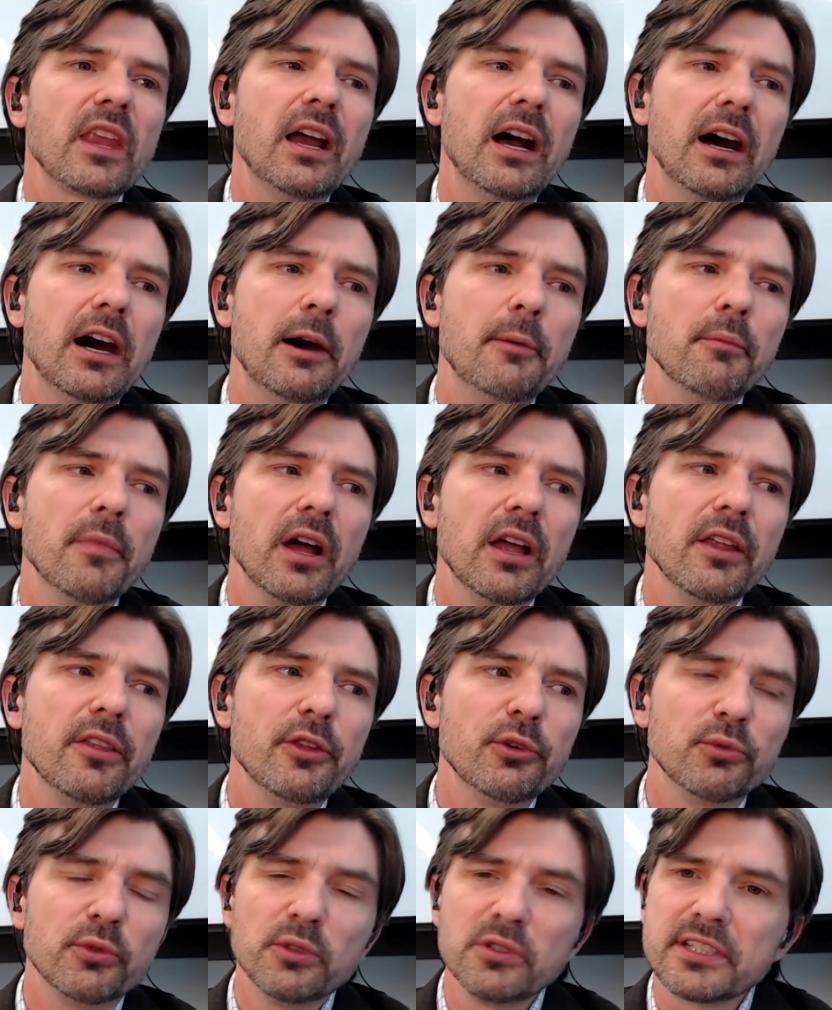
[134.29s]

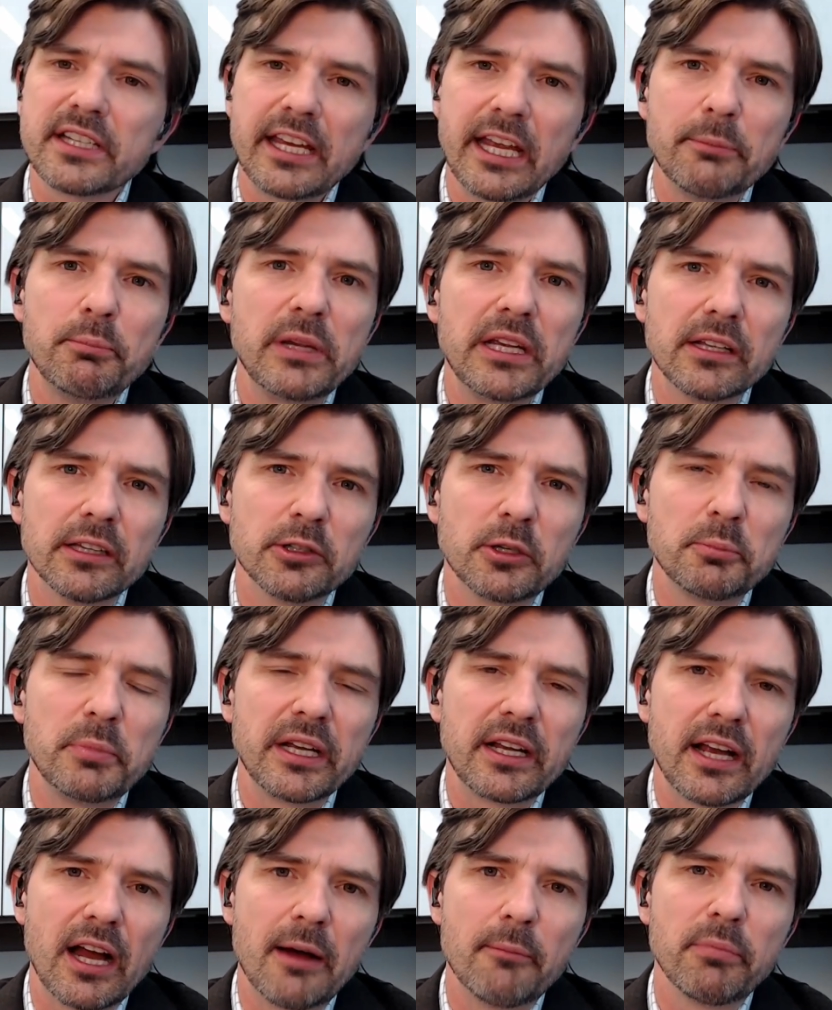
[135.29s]
The rules can be a little
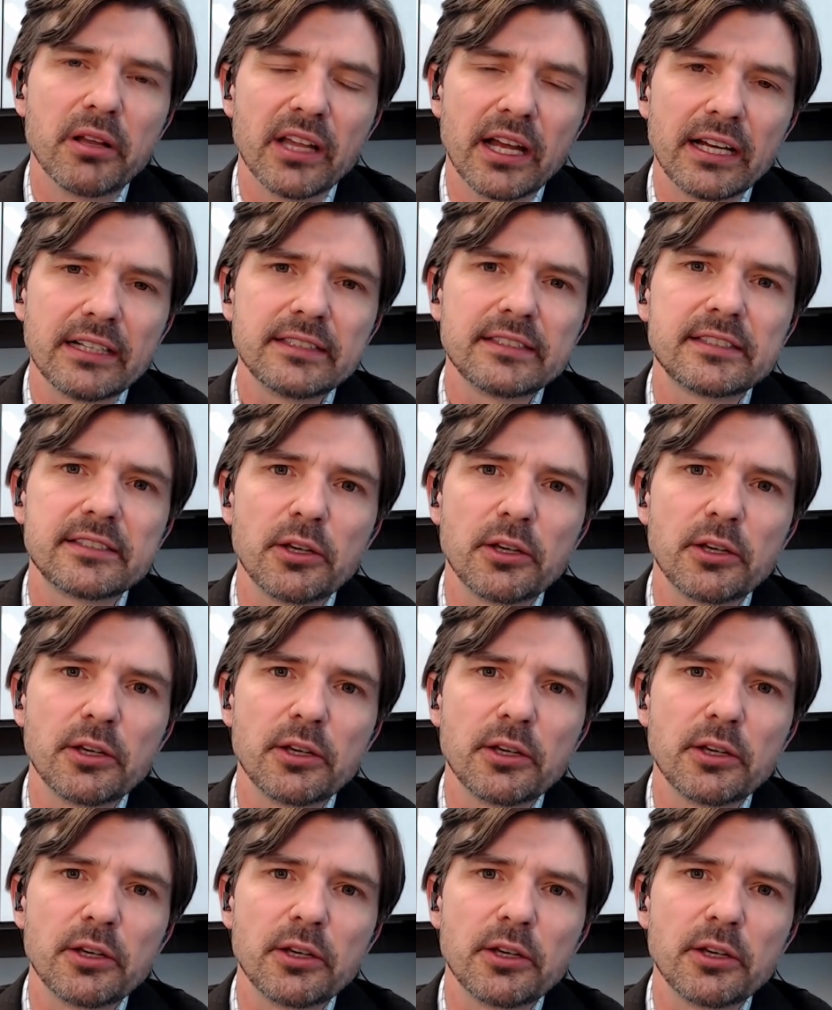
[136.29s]
bit complex.